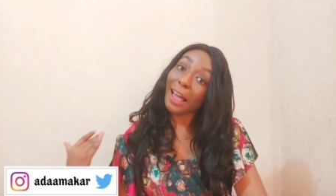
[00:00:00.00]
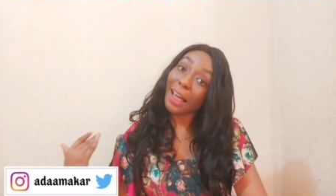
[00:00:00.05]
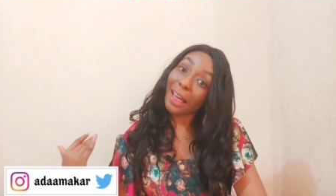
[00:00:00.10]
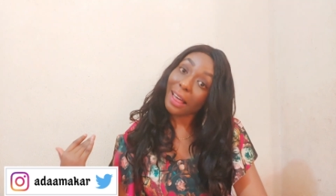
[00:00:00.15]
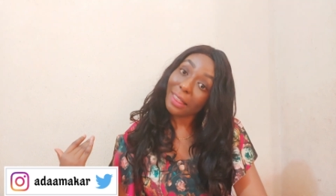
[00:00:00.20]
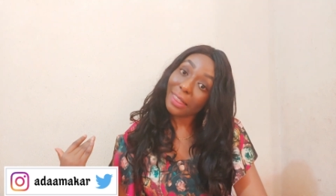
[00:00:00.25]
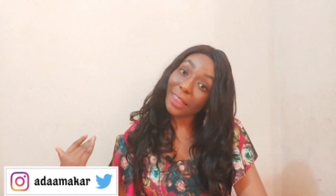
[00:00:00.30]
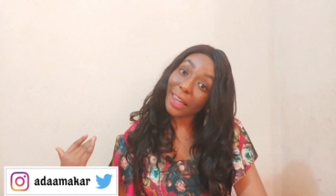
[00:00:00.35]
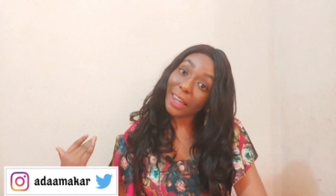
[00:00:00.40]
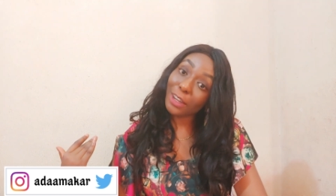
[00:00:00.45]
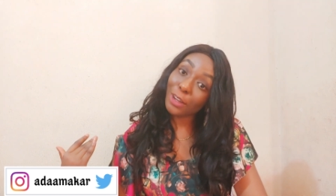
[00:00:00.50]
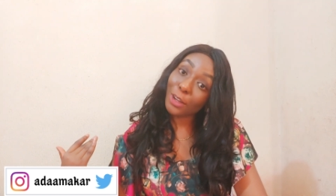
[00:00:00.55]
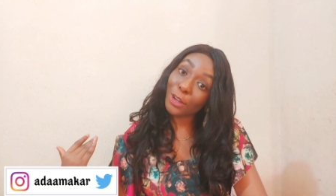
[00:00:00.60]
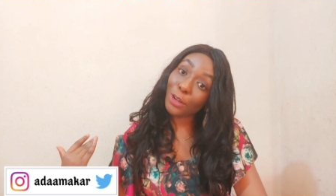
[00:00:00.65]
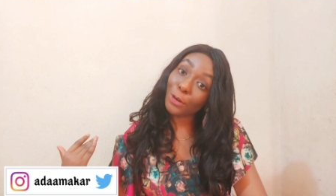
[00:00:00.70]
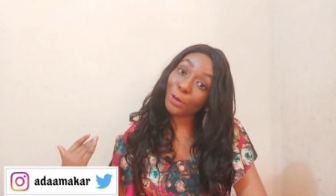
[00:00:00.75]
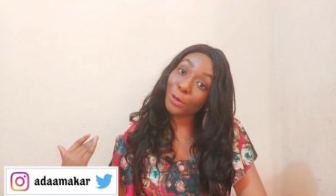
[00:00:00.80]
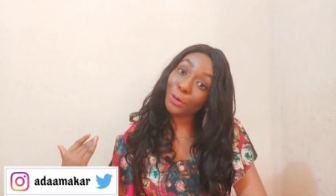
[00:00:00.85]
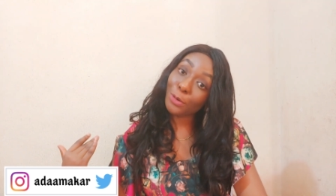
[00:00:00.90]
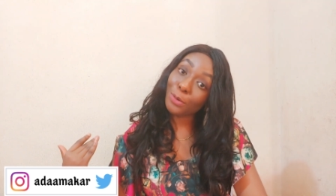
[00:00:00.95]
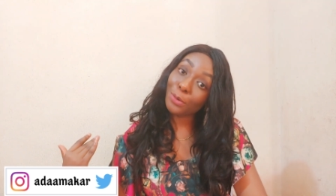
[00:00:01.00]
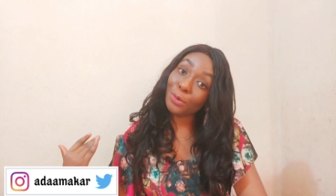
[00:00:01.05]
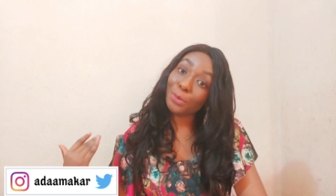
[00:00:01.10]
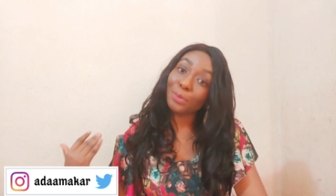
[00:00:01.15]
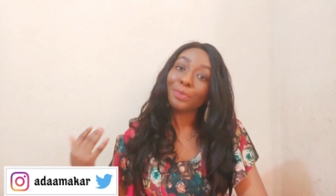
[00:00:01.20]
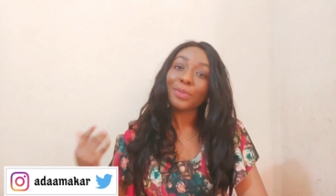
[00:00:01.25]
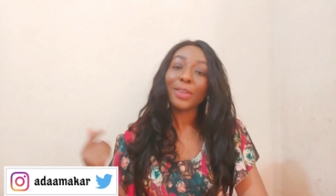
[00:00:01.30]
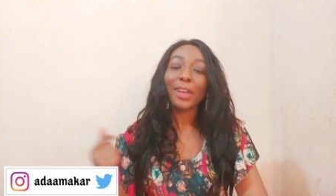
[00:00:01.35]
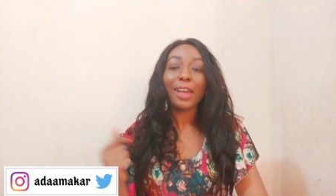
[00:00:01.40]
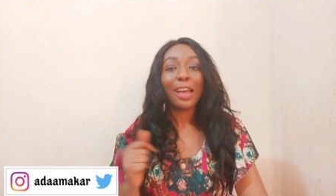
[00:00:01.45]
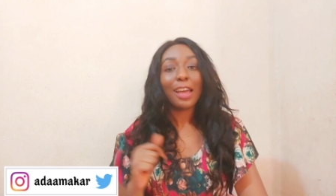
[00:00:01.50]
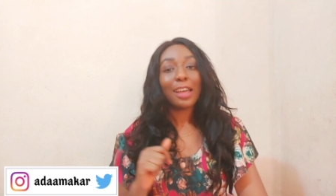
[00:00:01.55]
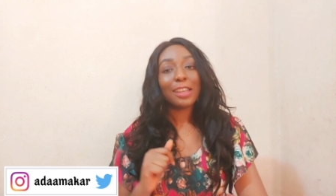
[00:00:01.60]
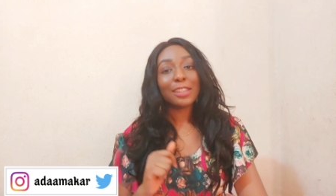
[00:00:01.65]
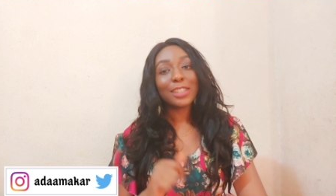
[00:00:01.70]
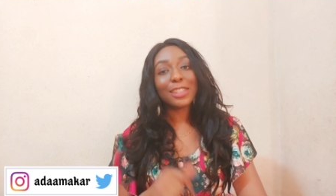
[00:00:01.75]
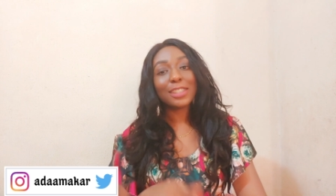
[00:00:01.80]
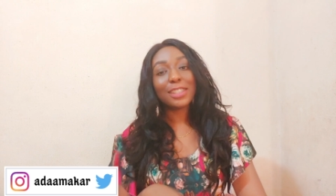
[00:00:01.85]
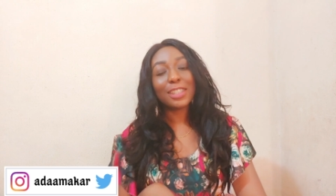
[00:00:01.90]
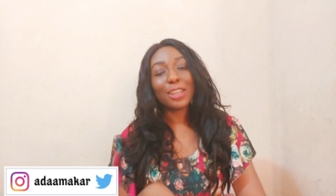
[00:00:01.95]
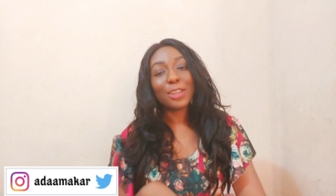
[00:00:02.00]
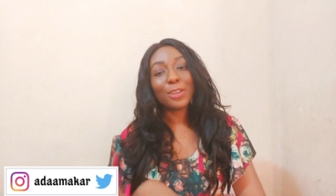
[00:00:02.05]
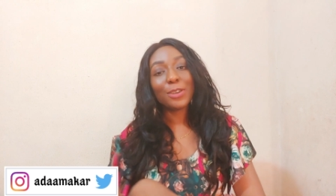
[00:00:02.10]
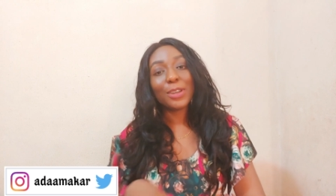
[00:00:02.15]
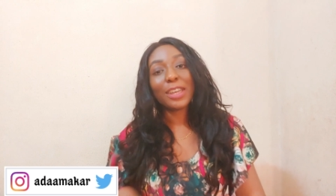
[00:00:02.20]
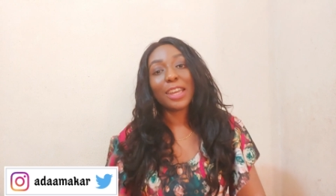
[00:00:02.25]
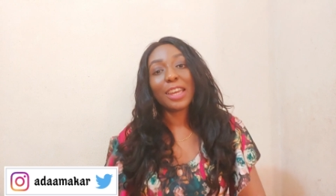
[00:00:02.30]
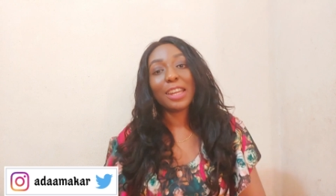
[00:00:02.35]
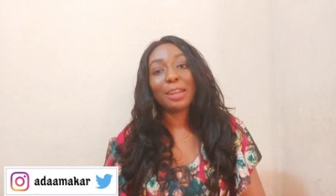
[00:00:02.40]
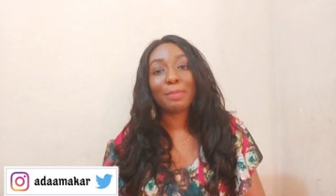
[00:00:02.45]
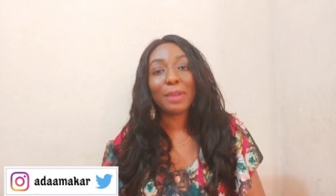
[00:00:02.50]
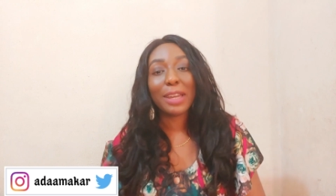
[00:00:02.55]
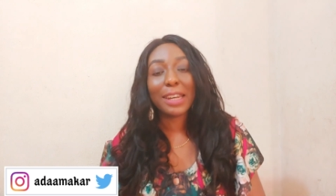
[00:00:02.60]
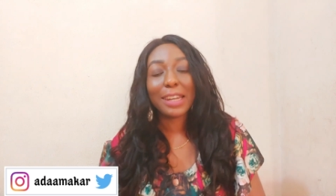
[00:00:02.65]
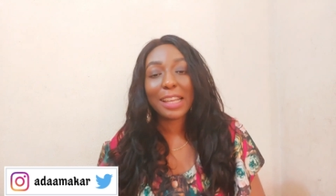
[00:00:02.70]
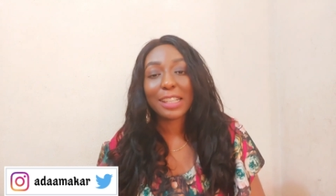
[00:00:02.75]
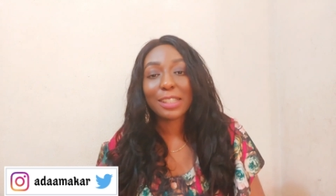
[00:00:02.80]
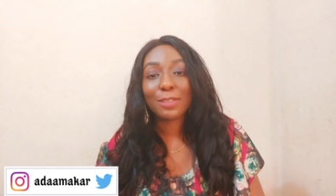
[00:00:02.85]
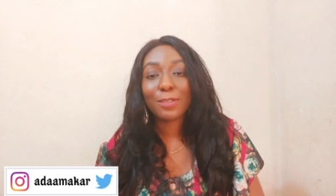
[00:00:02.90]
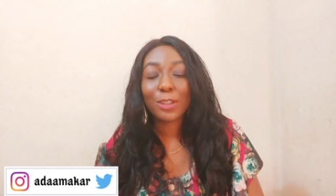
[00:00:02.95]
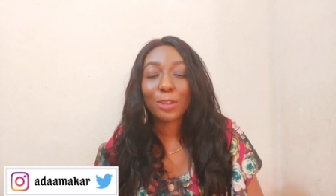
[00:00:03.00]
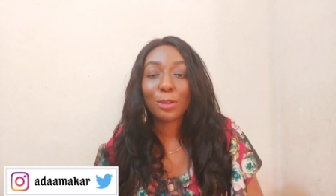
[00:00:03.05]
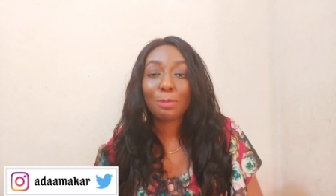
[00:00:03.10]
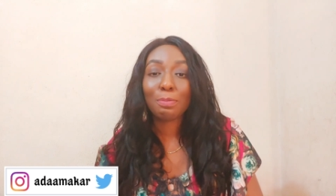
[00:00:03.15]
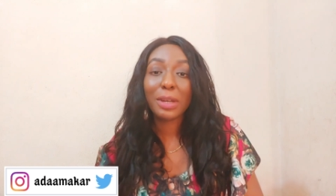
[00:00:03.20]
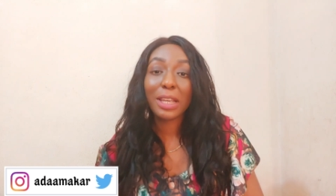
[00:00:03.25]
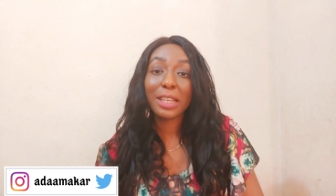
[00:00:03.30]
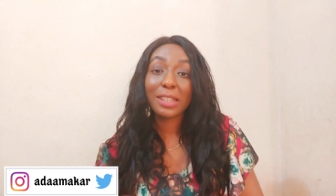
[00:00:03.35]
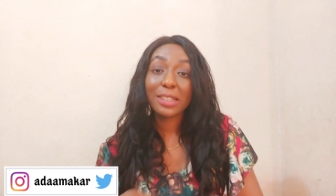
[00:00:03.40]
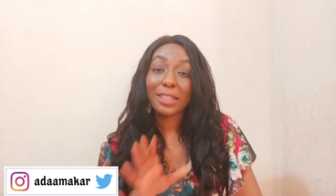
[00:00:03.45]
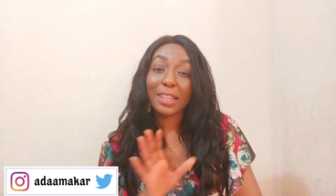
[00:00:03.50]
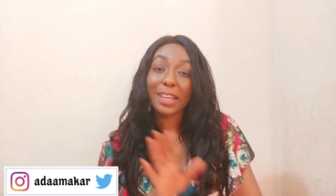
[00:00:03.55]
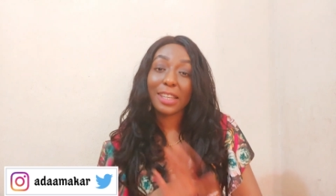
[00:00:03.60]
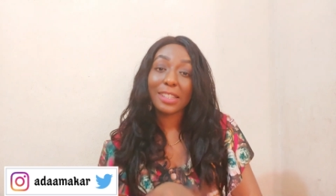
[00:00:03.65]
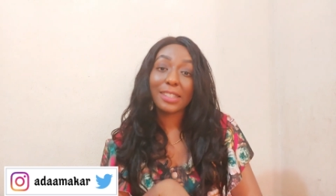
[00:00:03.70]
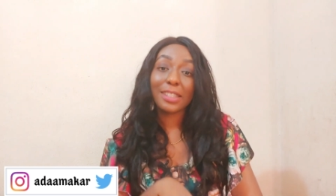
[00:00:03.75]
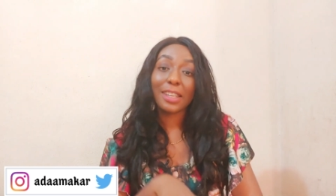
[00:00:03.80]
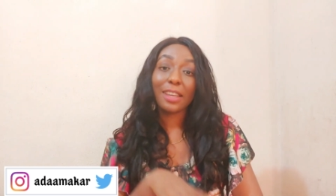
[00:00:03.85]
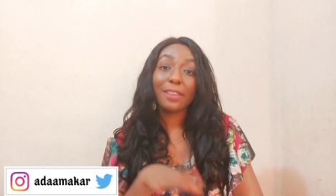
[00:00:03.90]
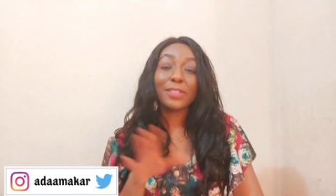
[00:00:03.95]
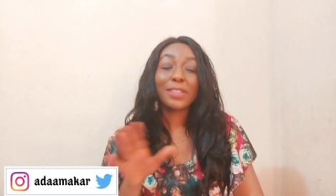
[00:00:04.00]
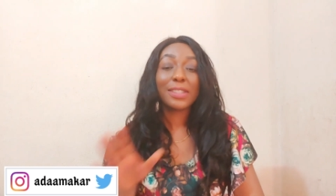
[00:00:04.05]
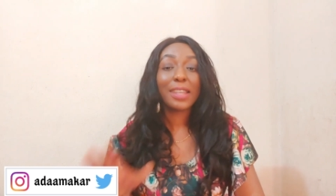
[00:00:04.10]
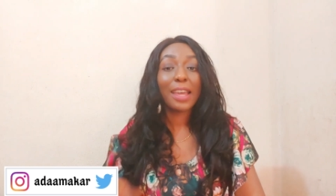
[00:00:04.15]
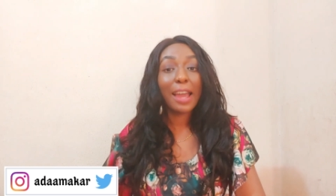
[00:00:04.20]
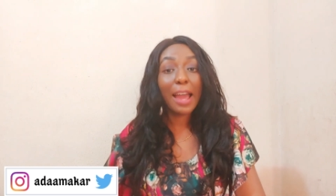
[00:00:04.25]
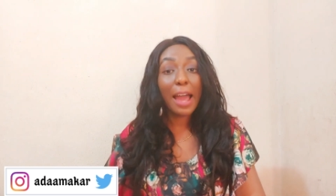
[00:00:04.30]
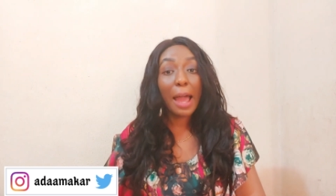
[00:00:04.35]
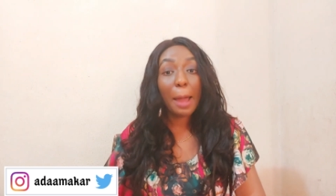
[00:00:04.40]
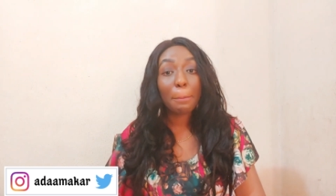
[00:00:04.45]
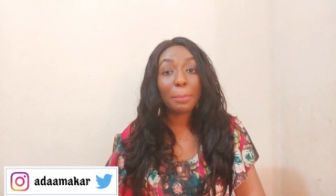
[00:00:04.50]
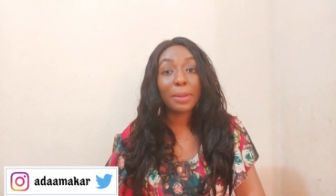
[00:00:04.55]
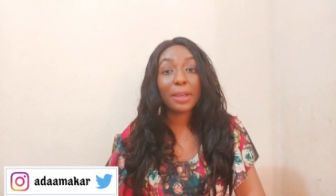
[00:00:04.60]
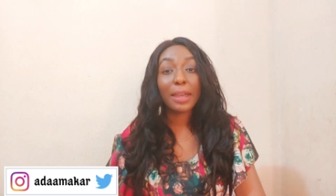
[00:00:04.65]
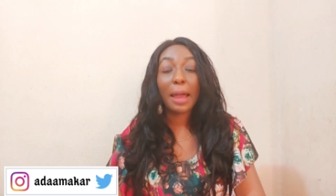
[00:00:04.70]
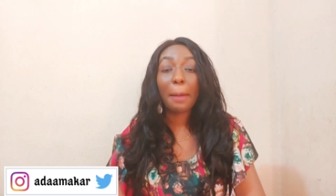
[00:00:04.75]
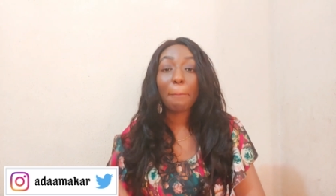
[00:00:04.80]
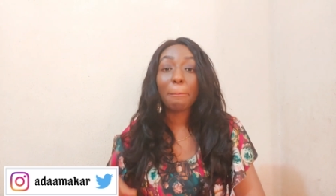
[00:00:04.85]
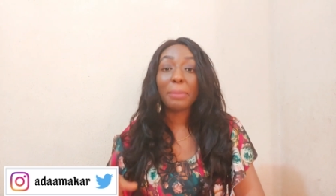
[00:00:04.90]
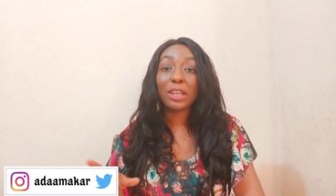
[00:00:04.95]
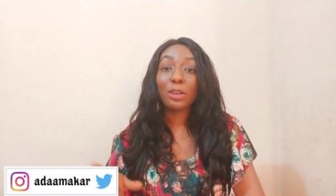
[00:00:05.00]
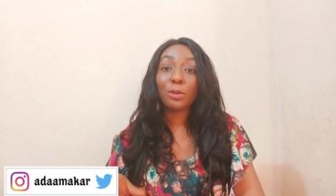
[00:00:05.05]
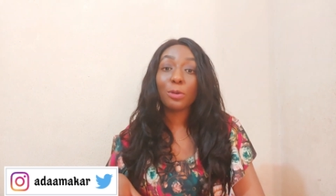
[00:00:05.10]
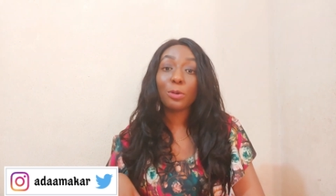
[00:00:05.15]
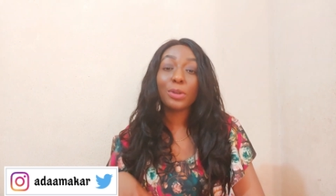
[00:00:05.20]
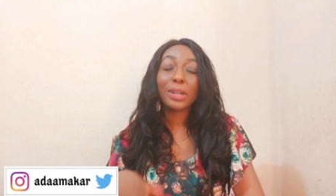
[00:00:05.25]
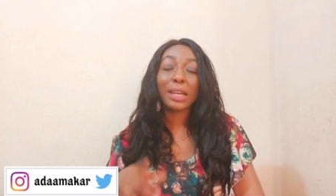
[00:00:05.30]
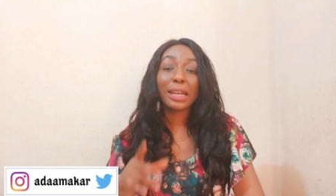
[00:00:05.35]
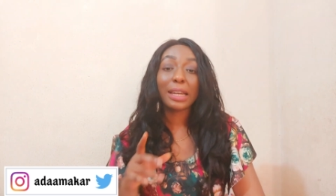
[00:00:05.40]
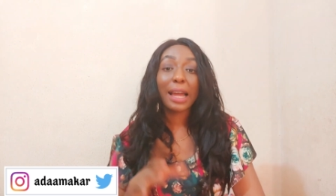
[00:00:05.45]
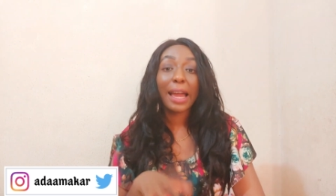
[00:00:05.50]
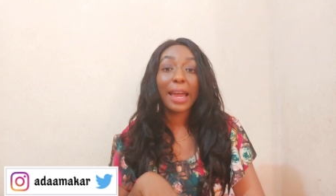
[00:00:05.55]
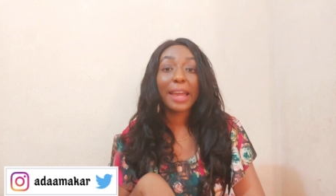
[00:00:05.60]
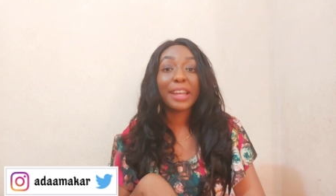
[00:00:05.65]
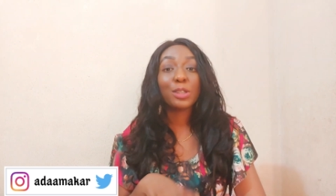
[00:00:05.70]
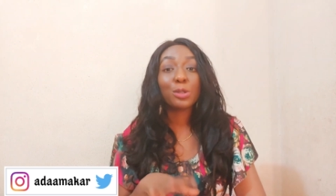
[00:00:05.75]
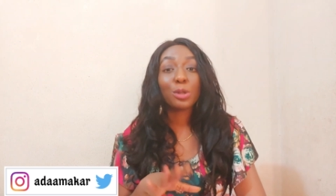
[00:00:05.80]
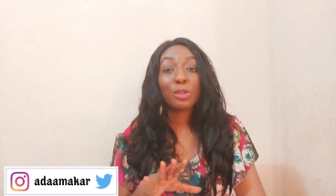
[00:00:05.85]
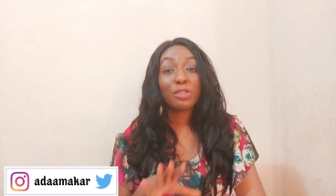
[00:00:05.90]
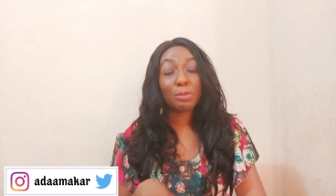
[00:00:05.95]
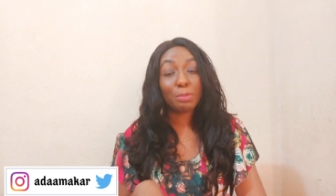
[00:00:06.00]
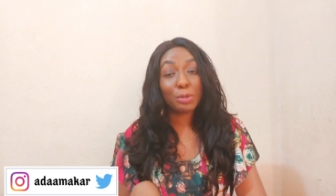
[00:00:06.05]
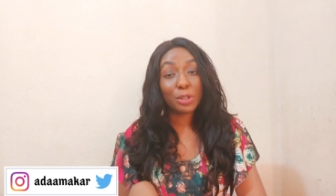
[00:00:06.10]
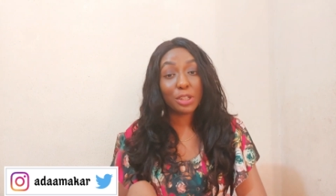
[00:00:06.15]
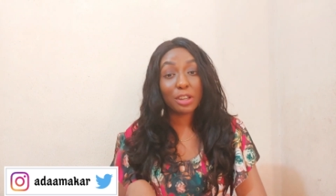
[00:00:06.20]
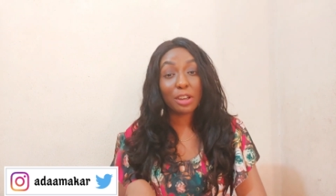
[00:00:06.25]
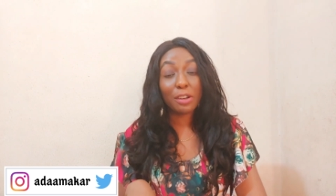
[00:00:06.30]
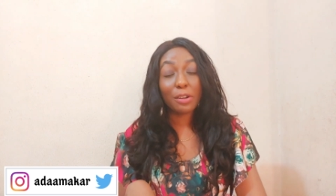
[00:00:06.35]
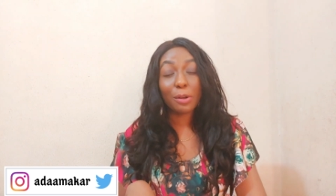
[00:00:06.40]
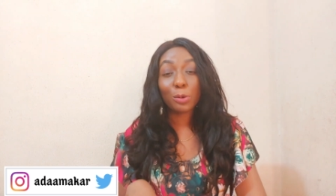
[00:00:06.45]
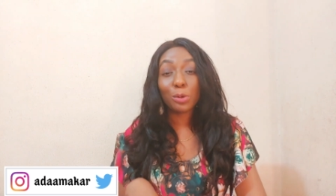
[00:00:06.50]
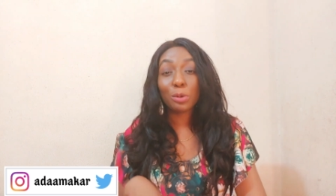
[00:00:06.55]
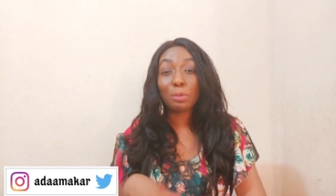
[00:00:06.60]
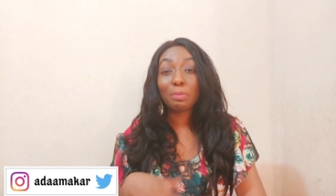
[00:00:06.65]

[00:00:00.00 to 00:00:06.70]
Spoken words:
Thank you. So see you again in my next video. Please stay safe, stay happy, and be good and kind to everybody around you.